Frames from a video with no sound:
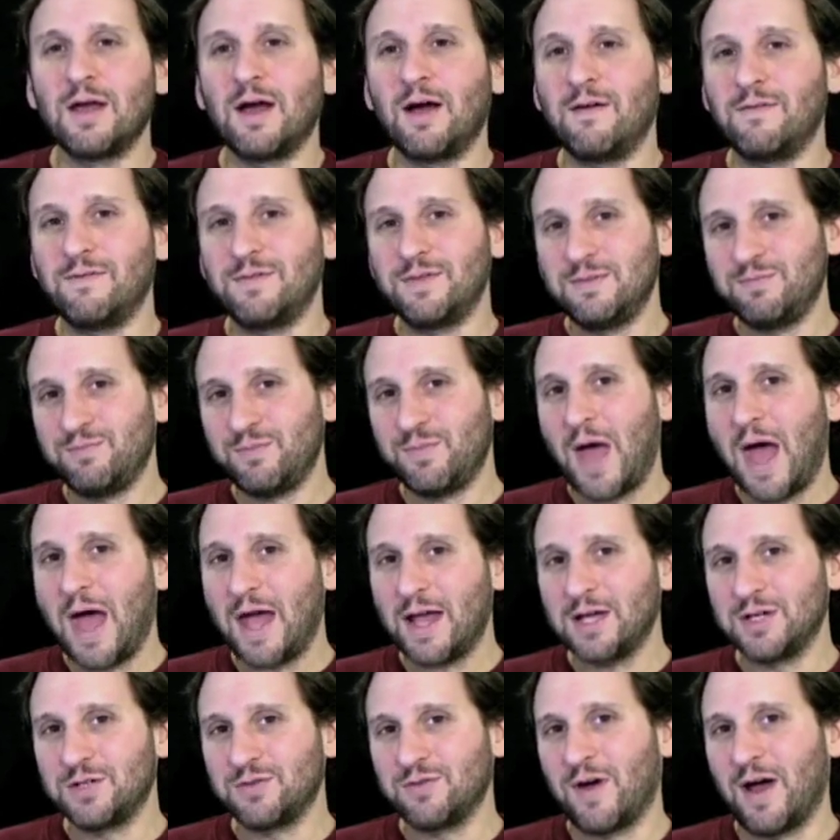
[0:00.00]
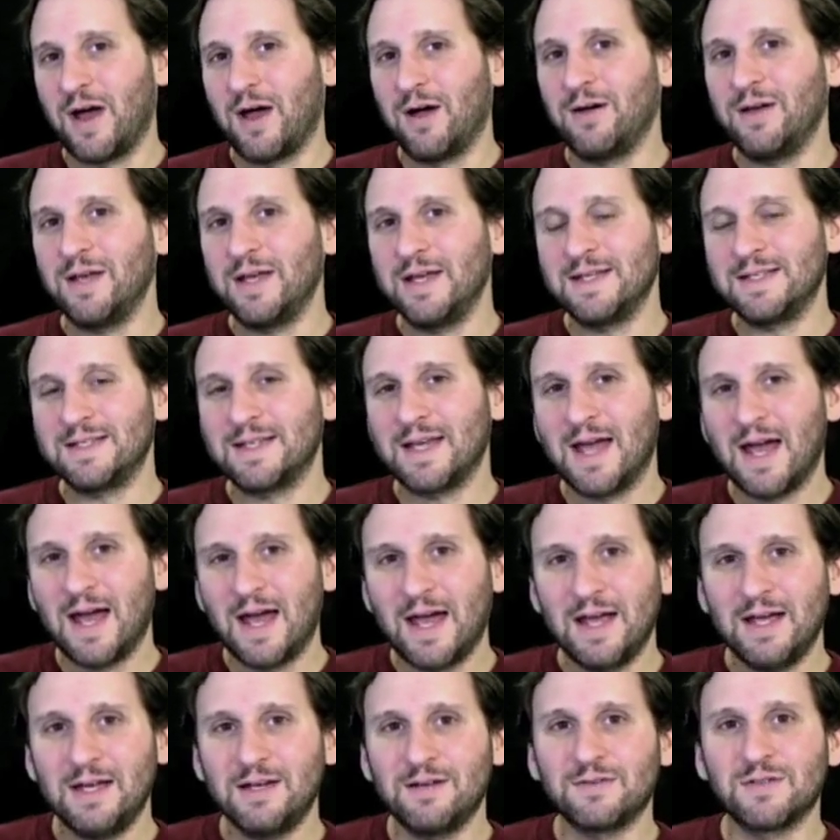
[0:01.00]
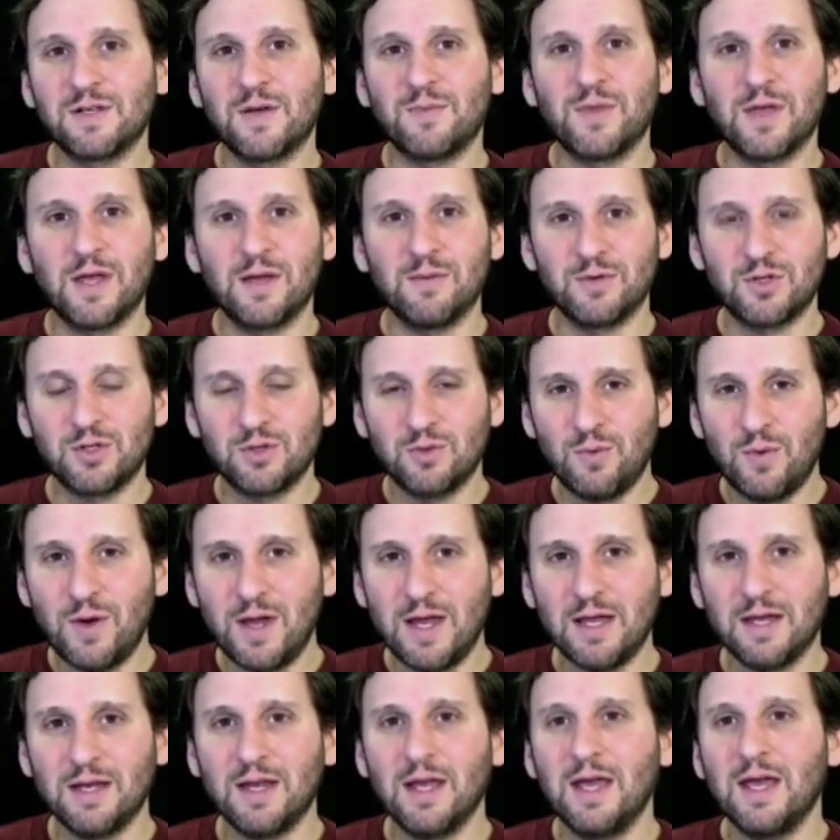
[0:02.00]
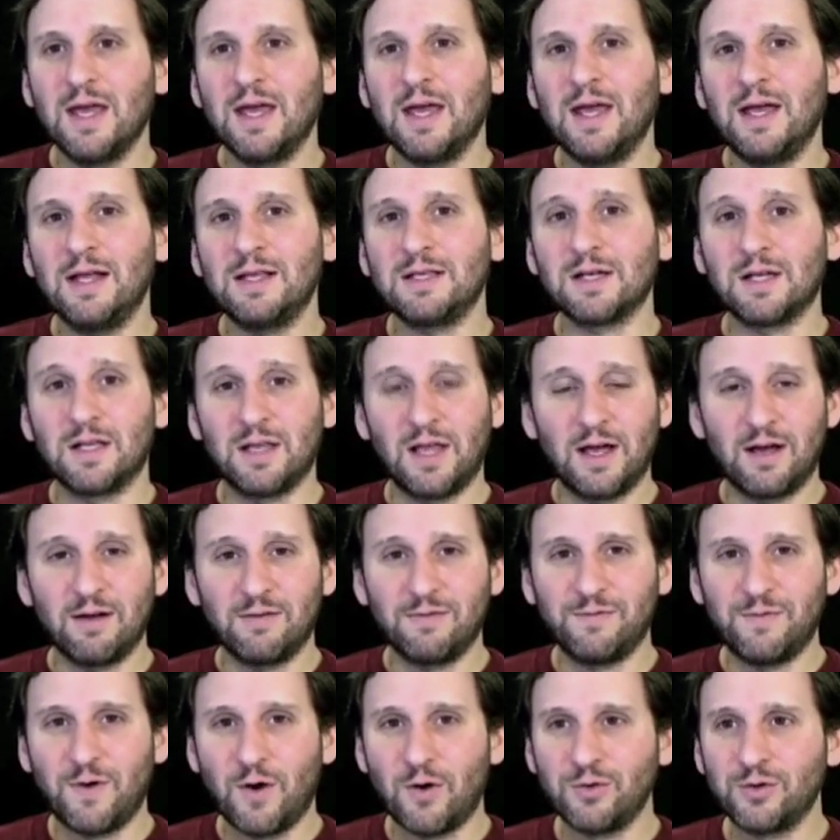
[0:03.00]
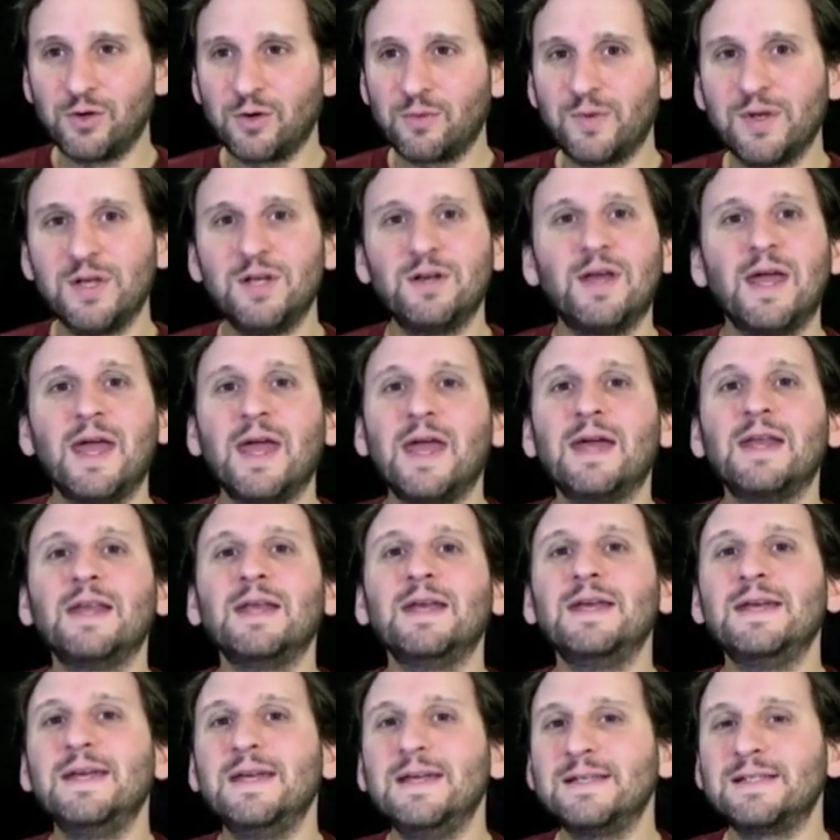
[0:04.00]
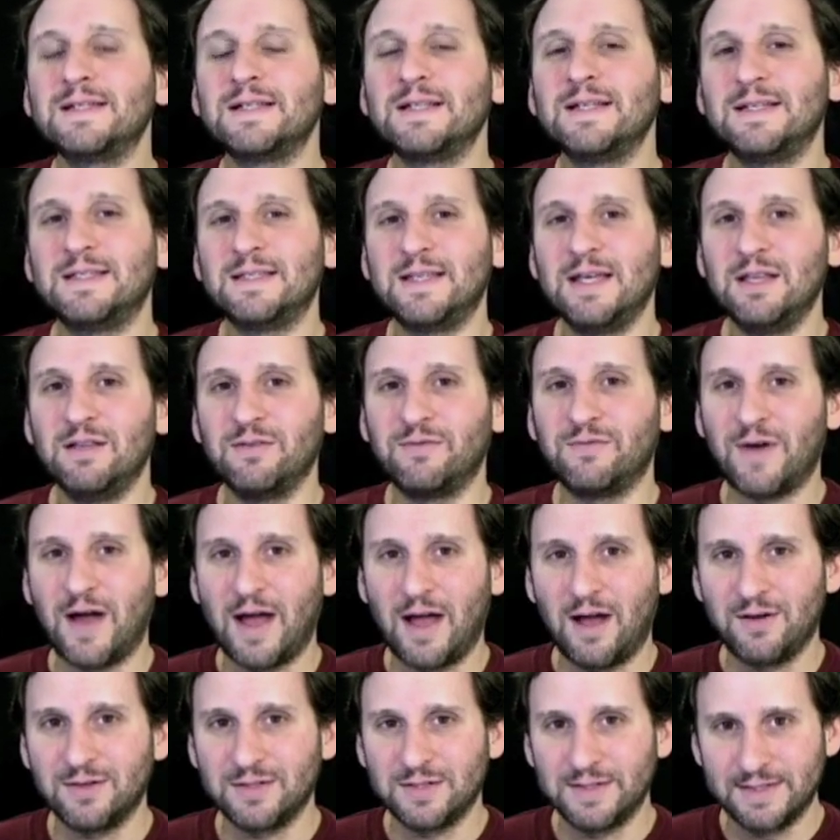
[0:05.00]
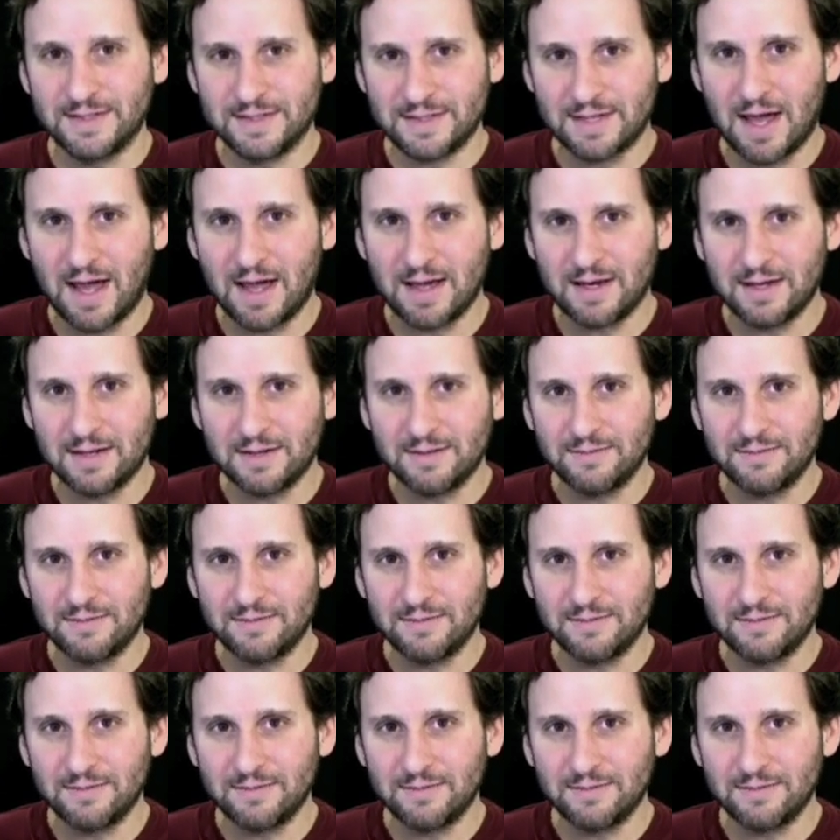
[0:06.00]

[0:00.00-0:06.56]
A Package file is kind of something in between. It's like a folder, but you can't easily see the files inside